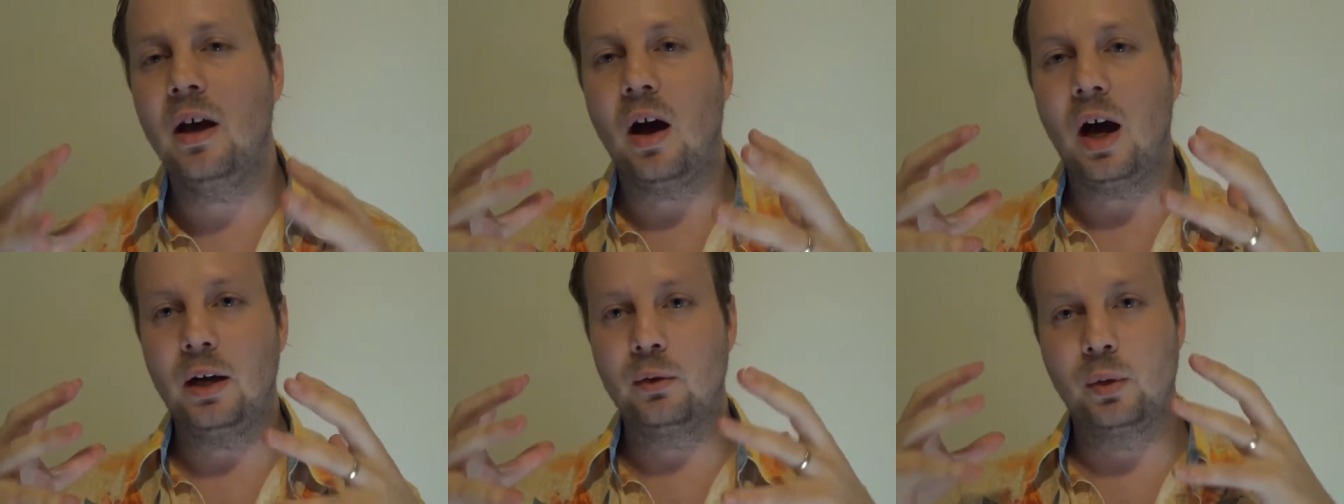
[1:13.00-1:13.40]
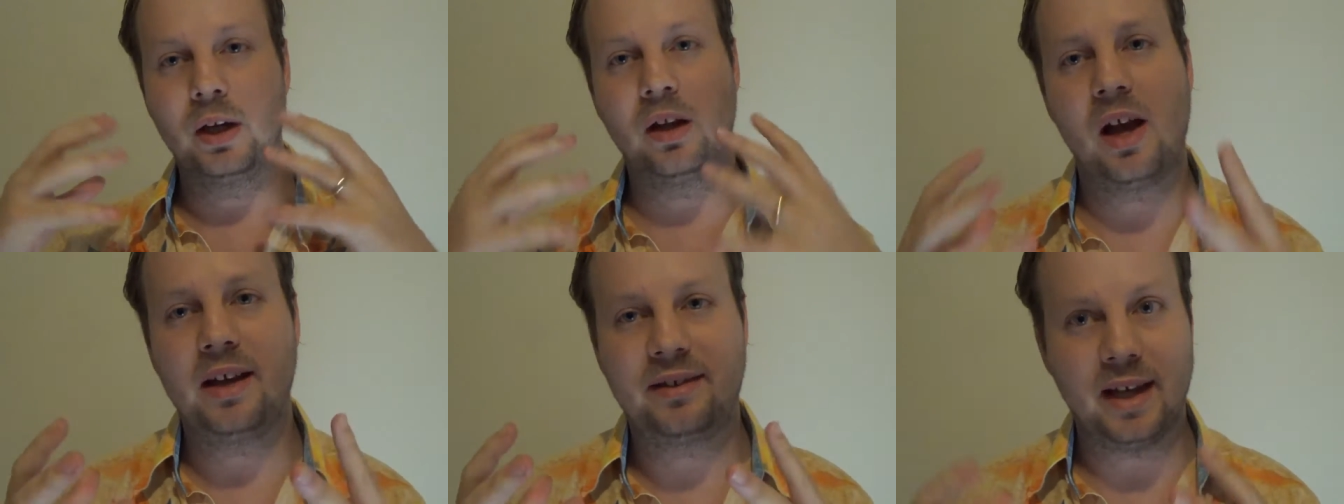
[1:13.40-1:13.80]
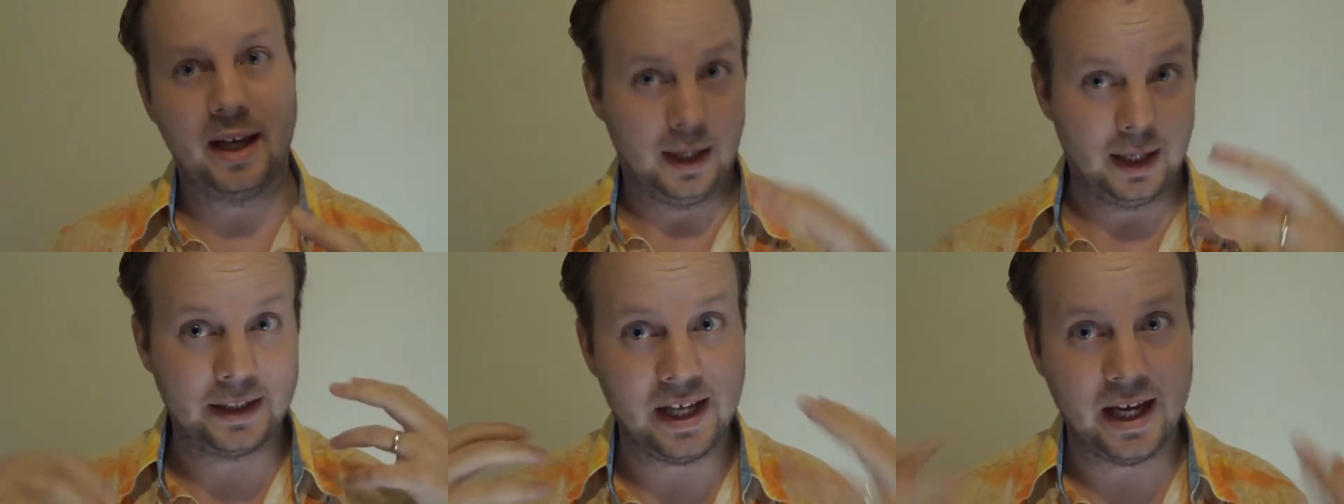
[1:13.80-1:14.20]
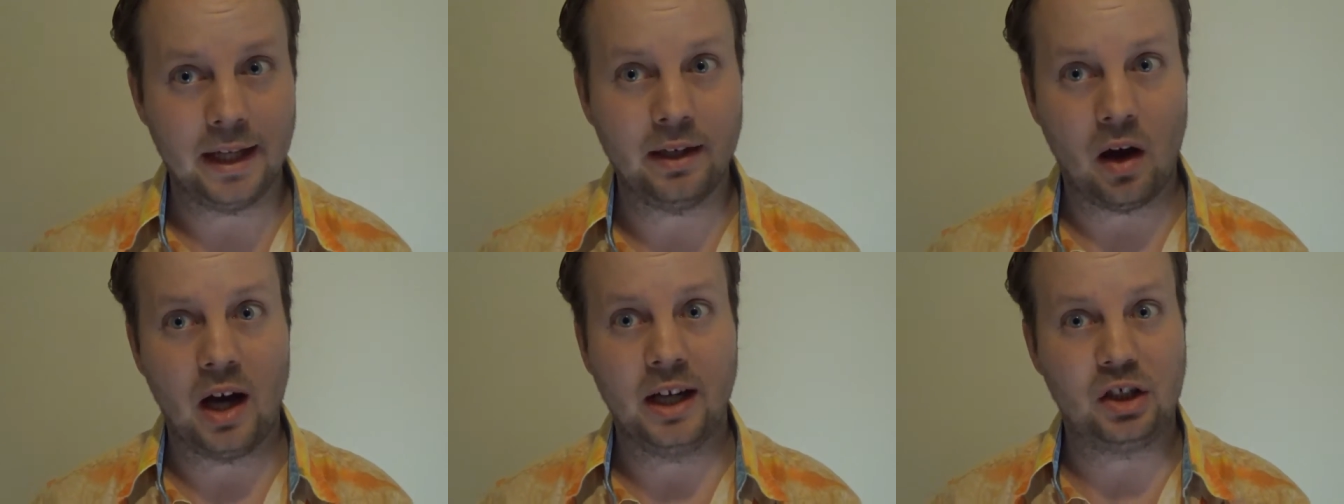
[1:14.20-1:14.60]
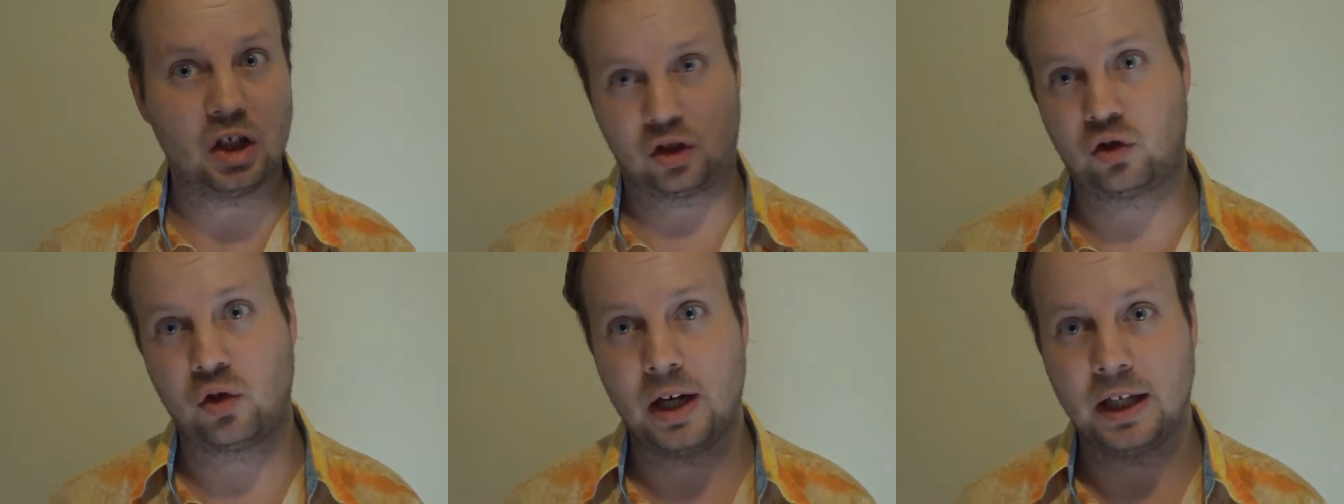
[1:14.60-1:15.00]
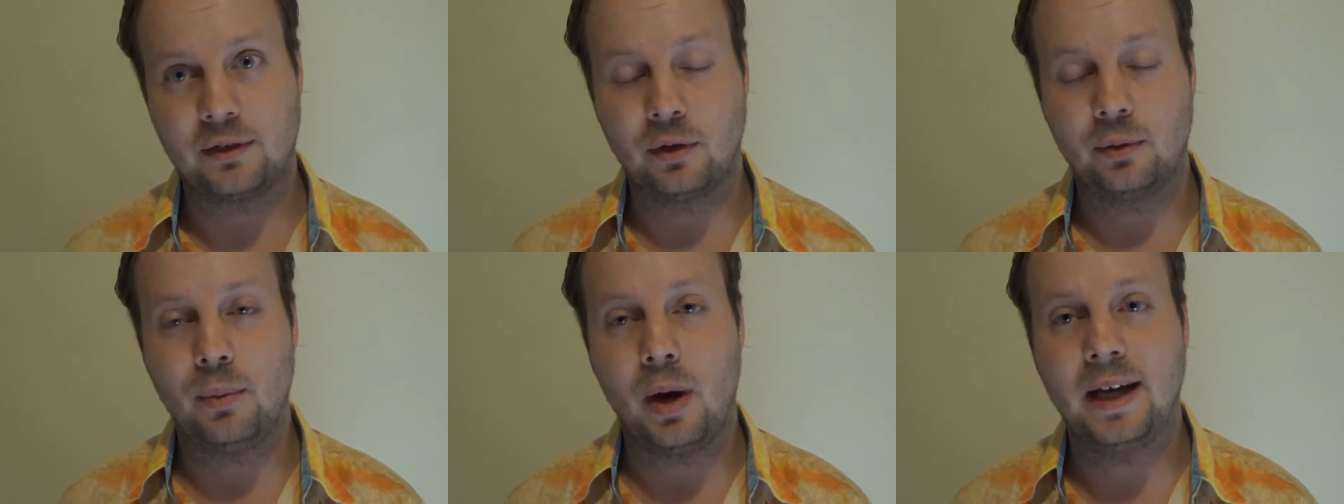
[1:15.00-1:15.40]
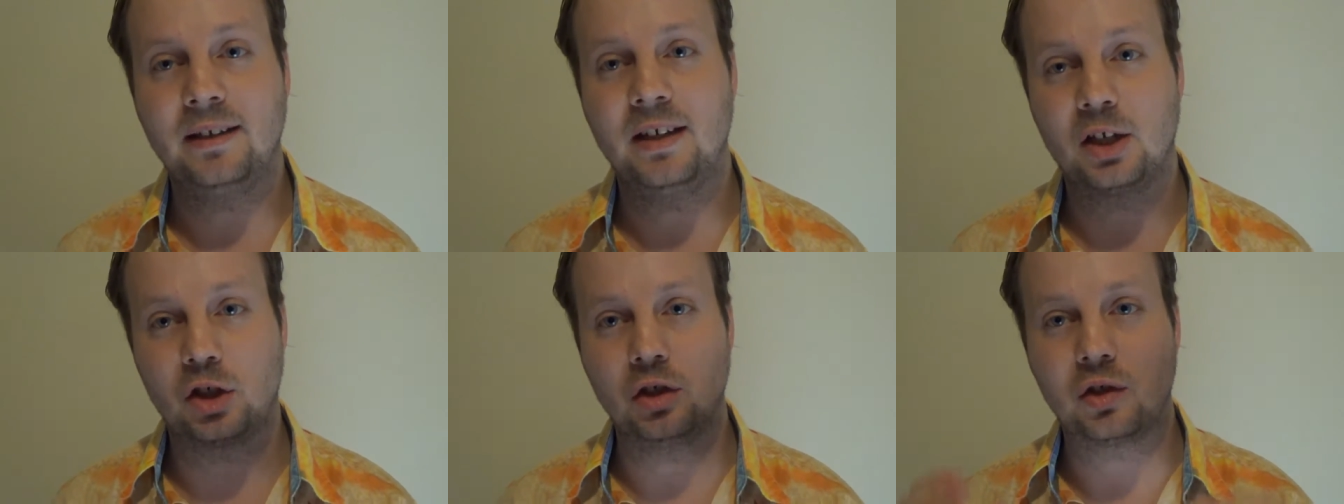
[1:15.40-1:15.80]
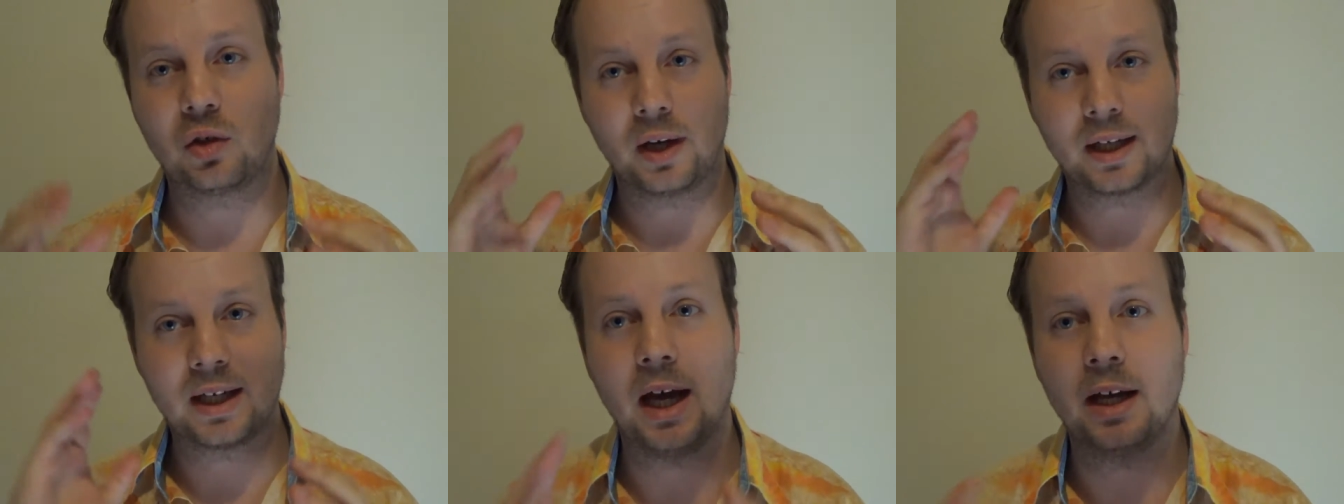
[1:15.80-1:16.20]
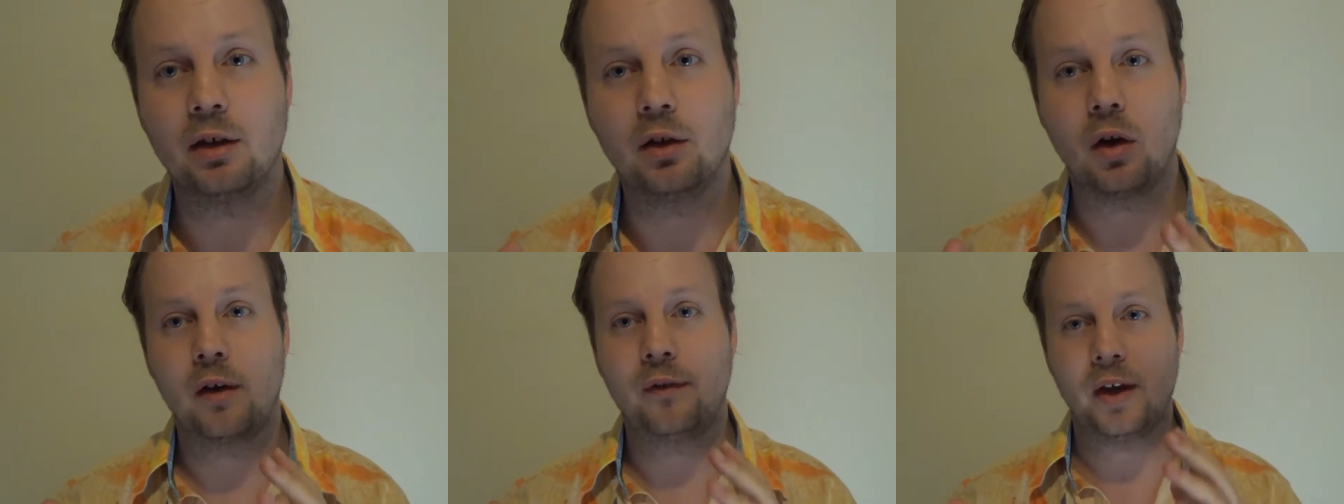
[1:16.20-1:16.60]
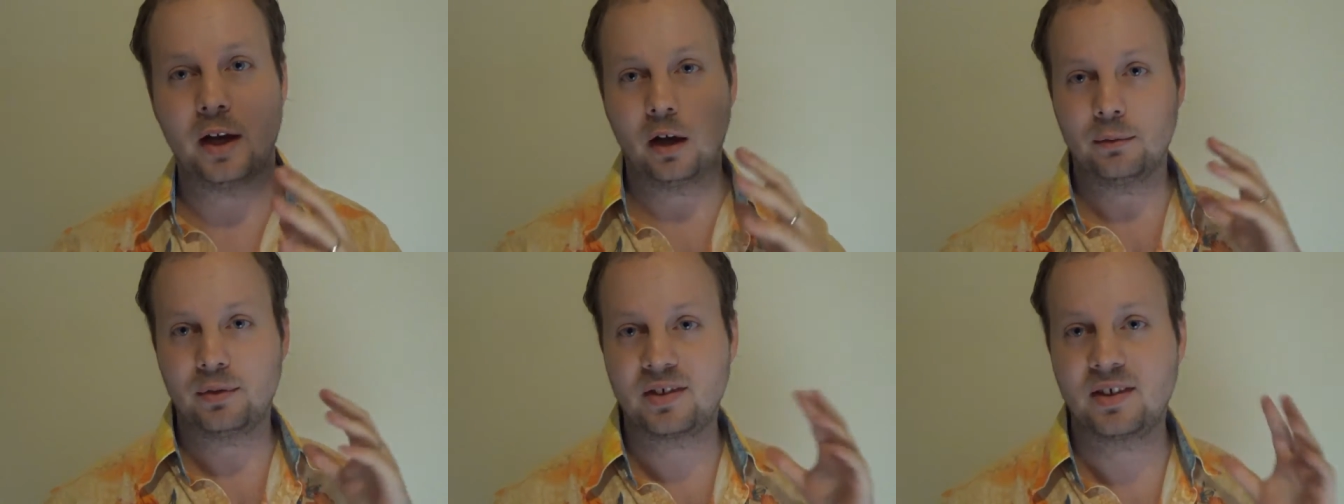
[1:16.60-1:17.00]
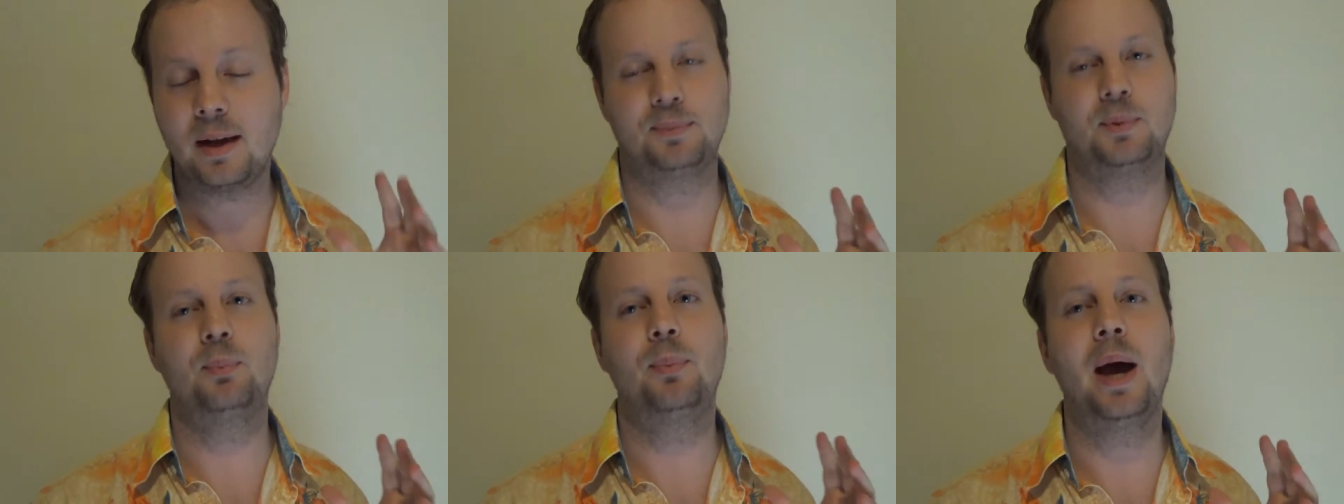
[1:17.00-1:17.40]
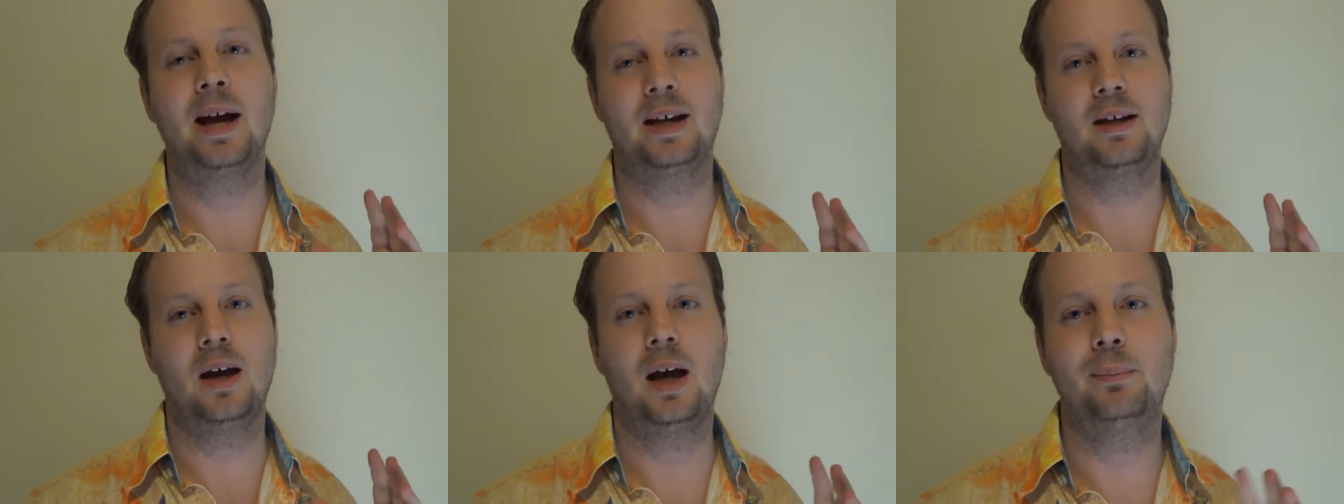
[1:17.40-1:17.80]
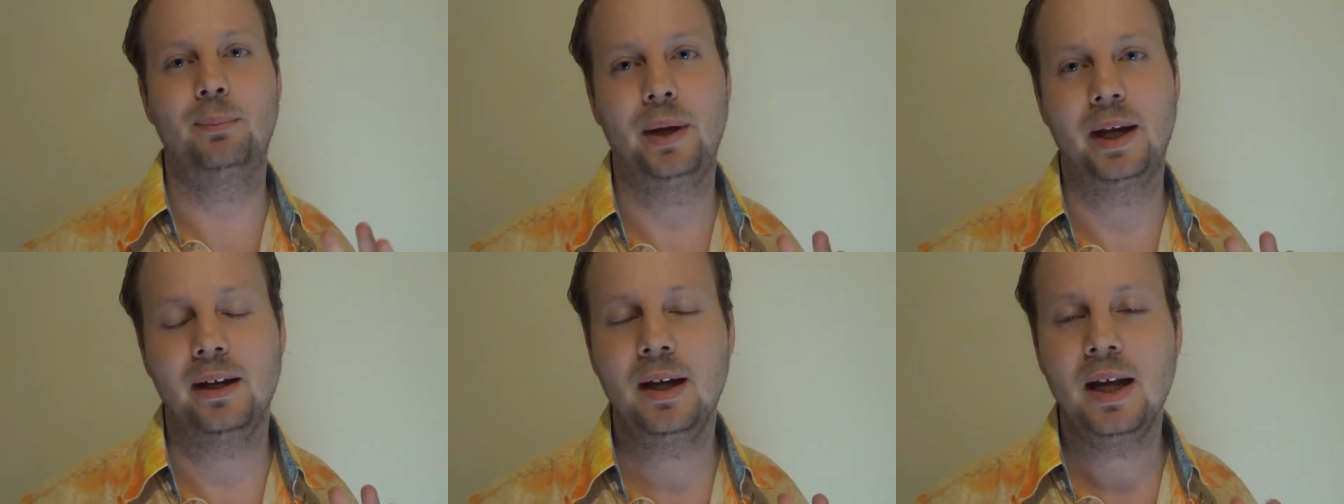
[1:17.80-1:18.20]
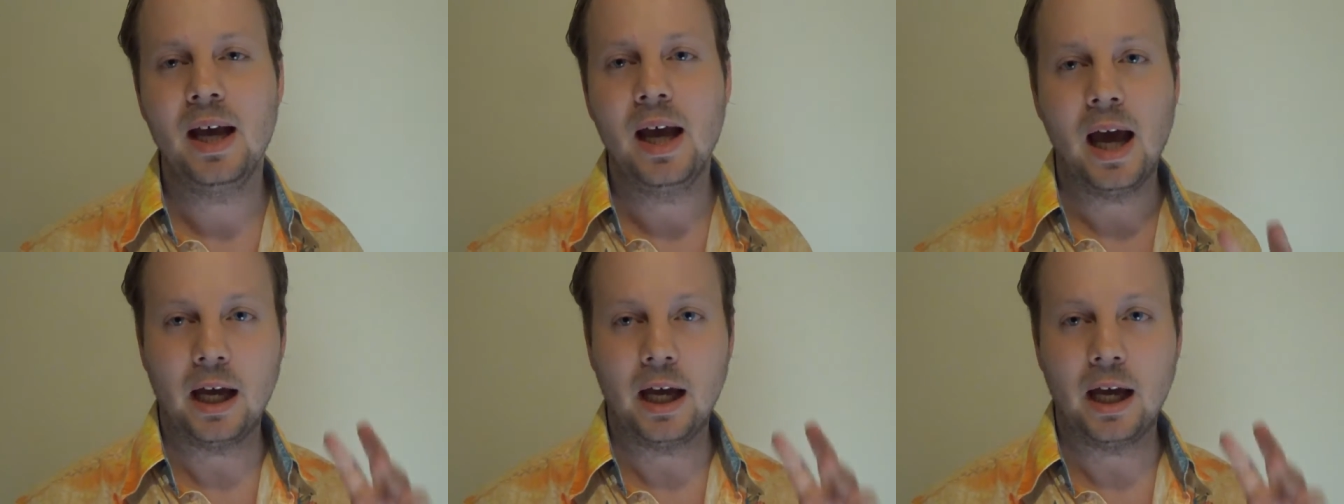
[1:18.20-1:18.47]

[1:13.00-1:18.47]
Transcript: I realized that again I just transferred my addiction, so I cut it off and I've stepped back a bit,